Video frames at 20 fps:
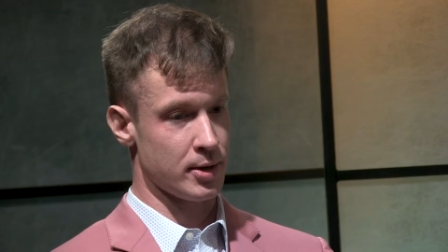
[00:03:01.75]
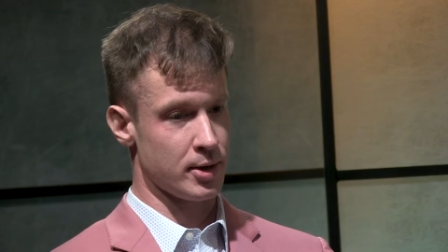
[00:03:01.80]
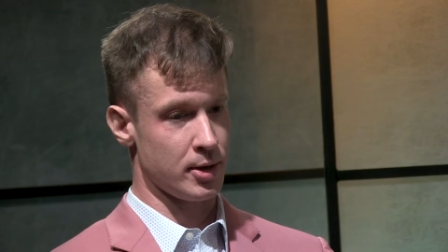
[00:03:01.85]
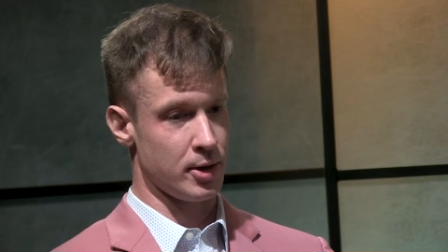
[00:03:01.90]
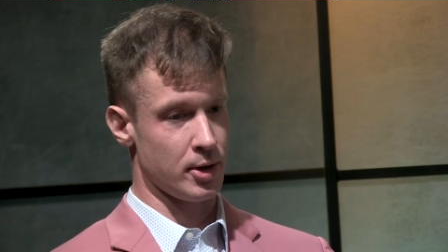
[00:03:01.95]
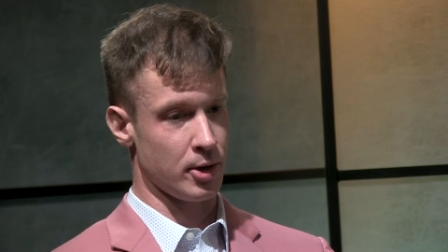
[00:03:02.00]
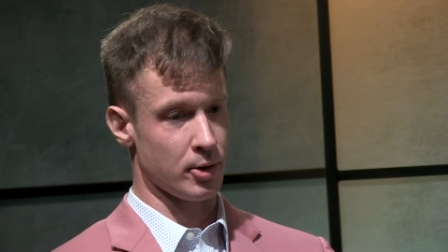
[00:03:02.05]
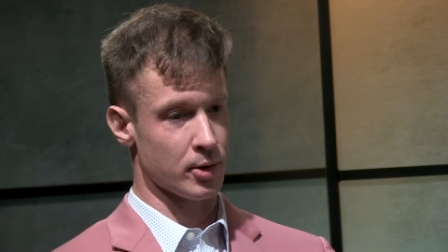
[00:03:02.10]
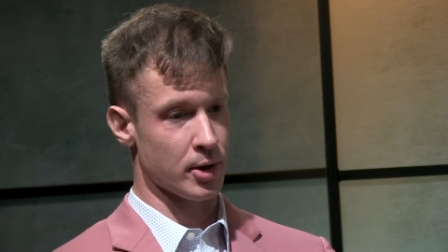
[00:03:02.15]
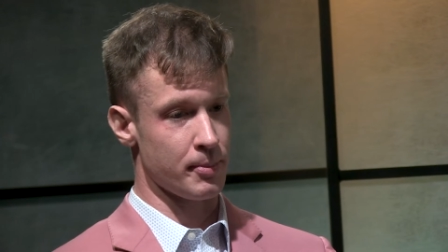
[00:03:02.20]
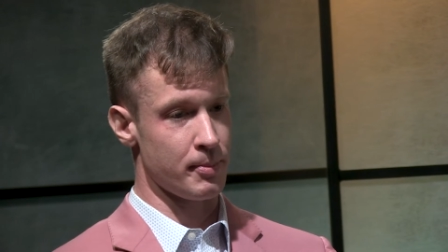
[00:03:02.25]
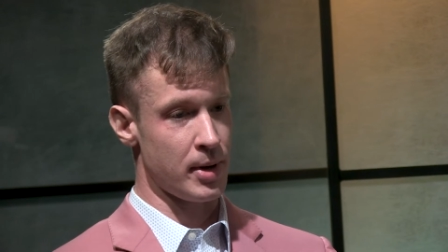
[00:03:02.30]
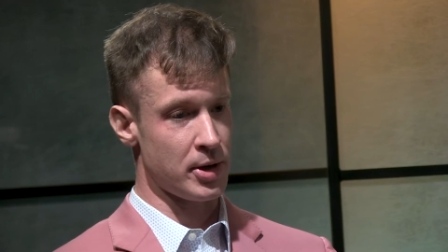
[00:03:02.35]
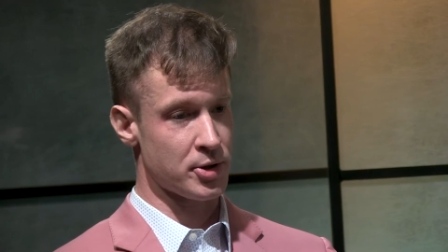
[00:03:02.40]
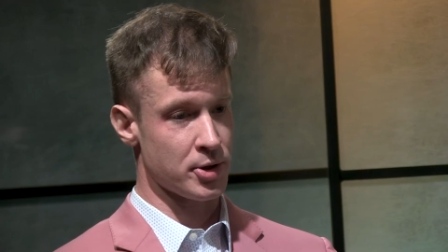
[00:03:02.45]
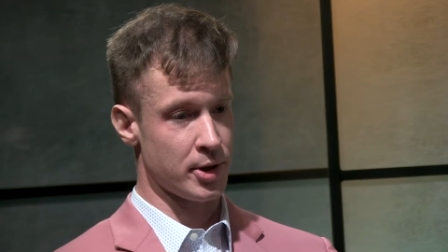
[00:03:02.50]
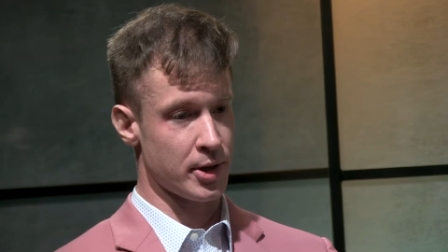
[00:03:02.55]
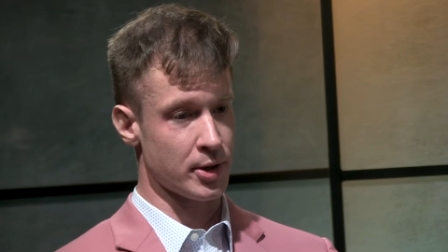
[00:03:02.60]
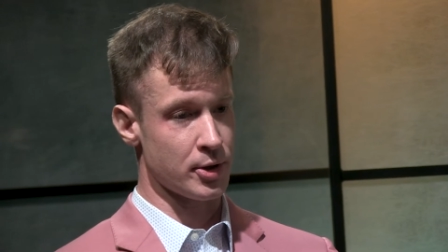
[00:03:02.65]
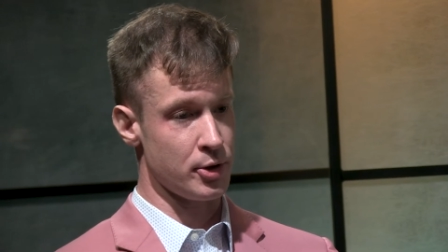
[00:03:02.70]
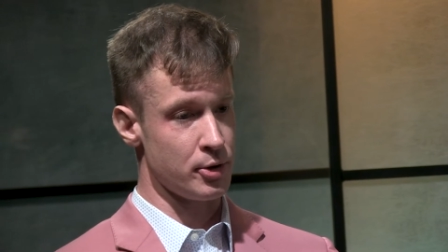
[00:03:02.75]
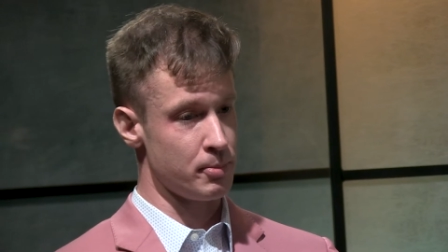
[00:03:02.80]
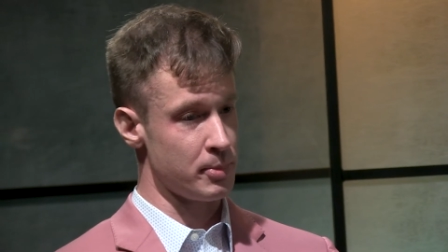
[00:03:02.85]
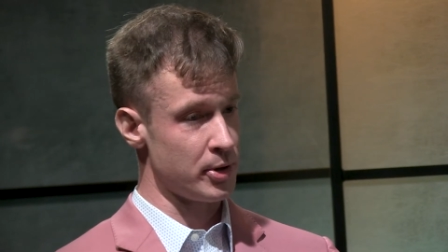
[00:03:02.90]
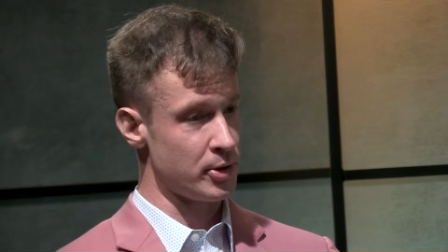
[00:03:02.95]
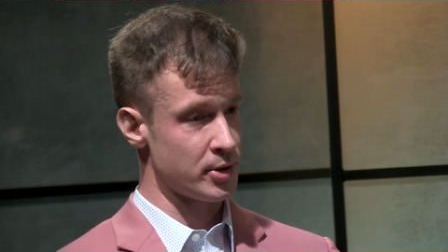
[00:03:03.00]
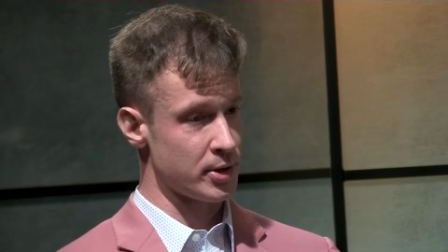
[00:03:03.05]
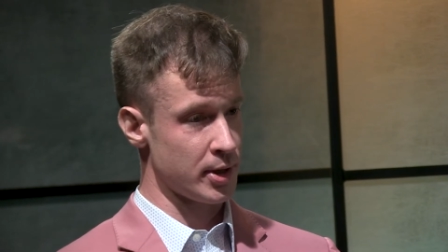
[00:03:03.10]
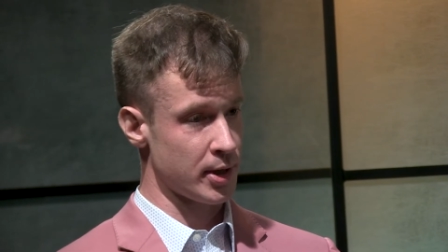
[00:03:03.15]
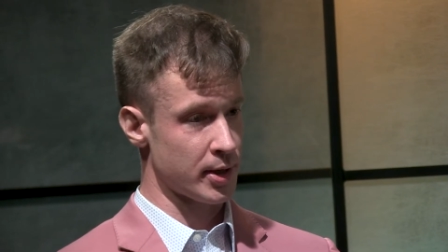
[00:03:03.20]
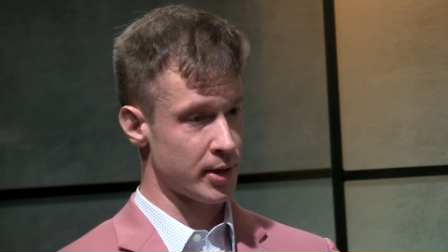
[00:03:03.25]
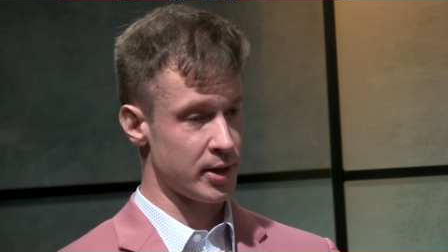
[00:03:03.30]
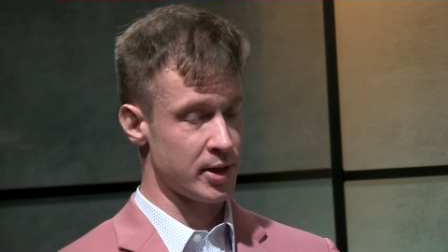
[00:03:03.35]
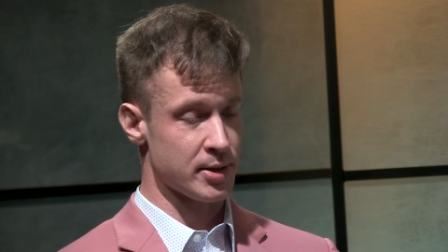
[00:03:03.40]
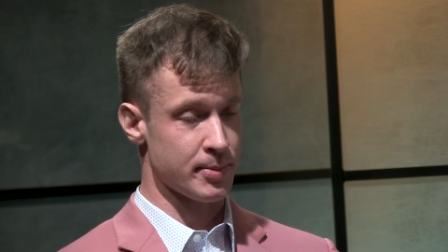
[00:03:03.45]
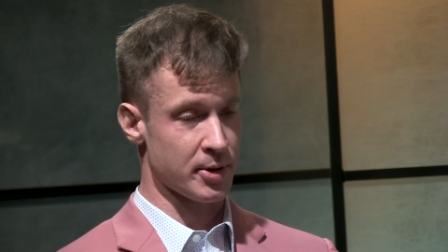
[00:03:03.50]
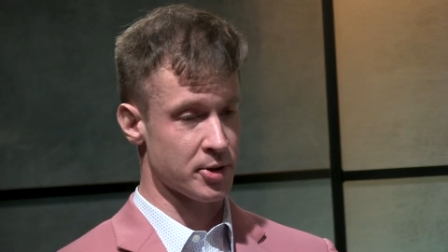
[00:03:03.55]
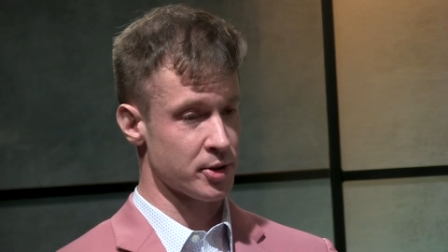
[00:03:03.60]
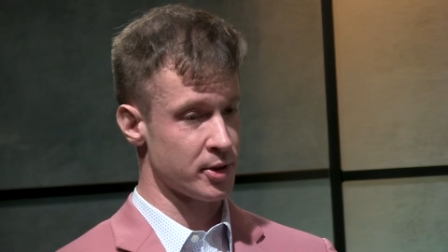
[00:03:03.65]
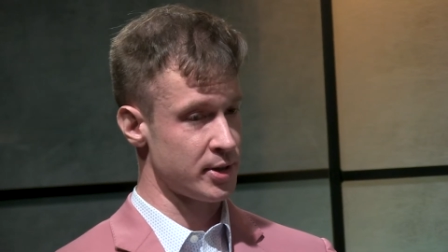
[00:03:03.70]
you know, commissioning new music and
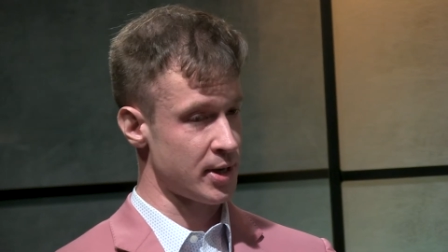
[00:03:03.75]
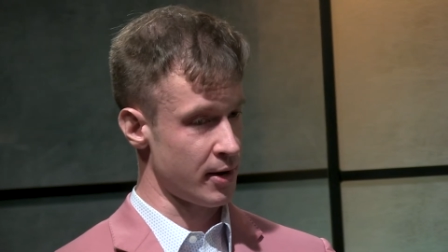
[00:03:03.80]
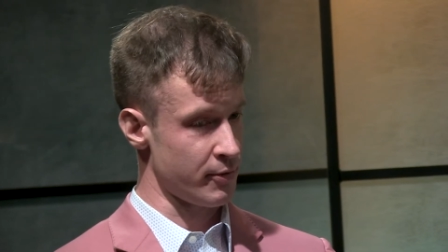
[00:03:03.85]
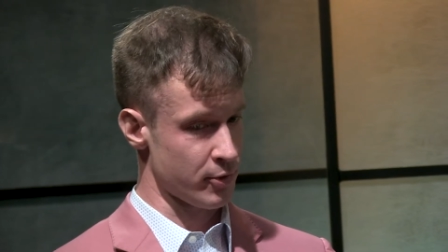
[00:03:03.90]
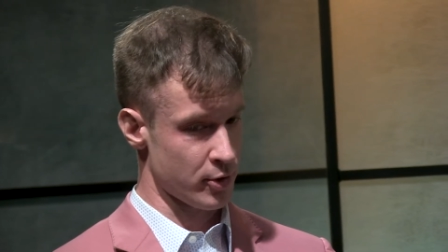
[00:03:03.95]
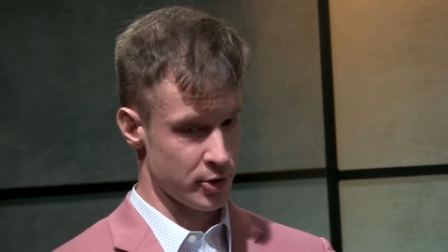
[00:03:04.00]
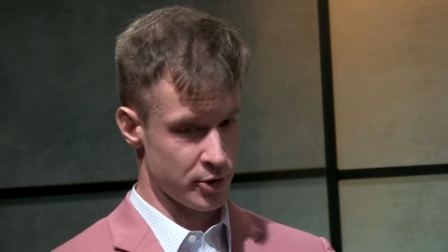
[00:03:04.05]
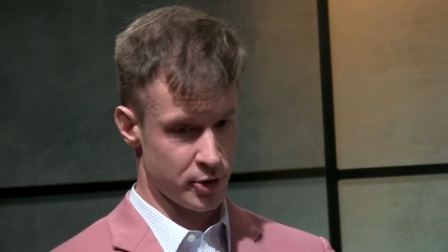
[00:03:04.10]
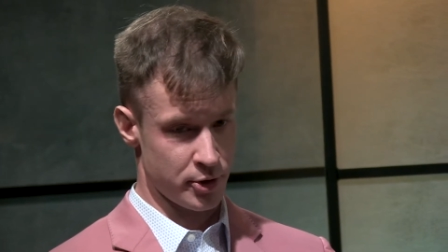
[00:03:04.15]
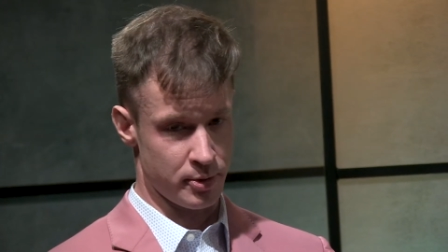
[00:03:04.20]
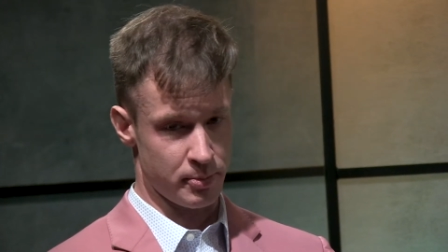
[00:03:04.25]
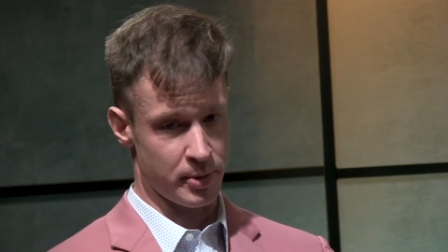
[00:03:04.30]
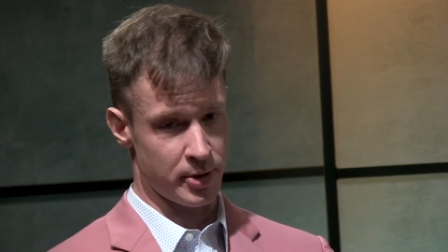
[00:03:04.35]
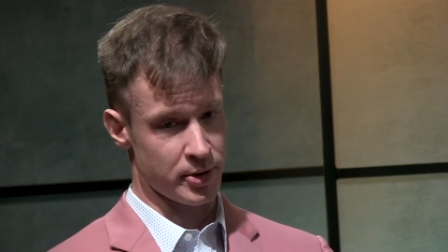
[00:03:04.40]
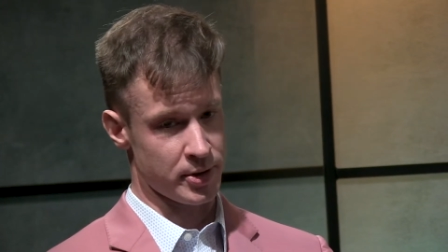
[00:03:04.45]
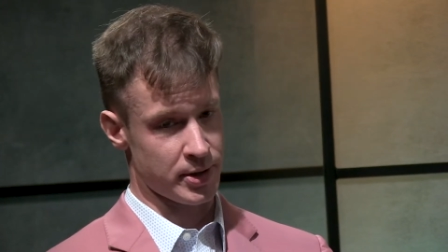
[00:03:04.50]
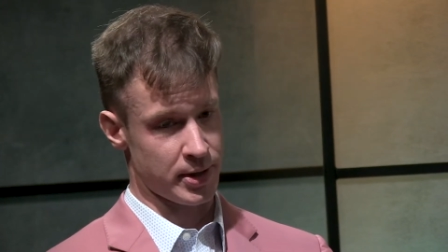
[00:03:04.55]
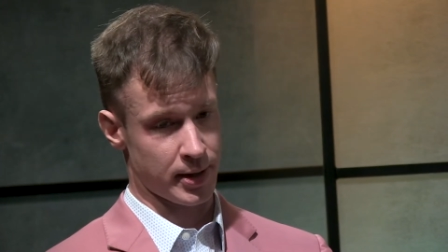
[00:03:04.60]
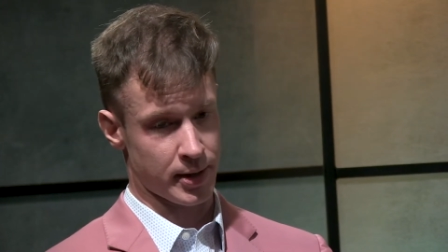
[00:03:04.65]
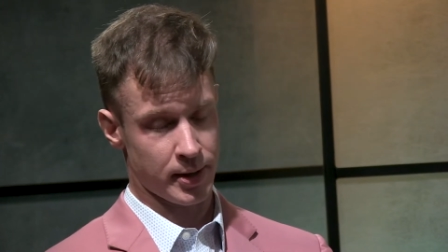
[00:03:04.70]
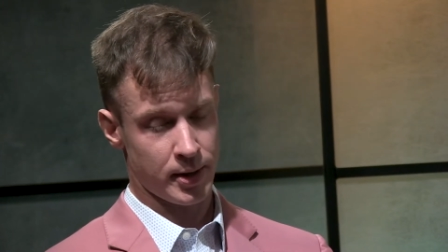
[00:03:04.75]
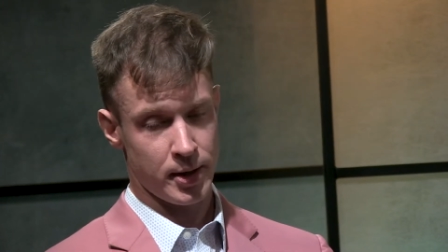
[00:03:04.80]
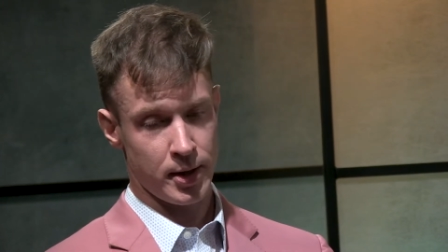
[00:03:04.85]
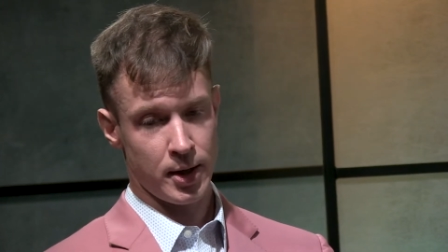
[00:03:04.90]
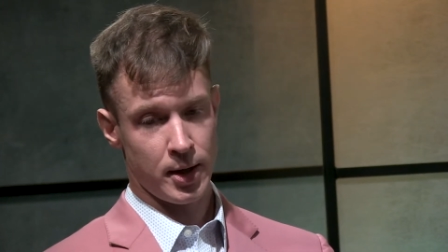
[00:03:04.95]
especially diverse new music.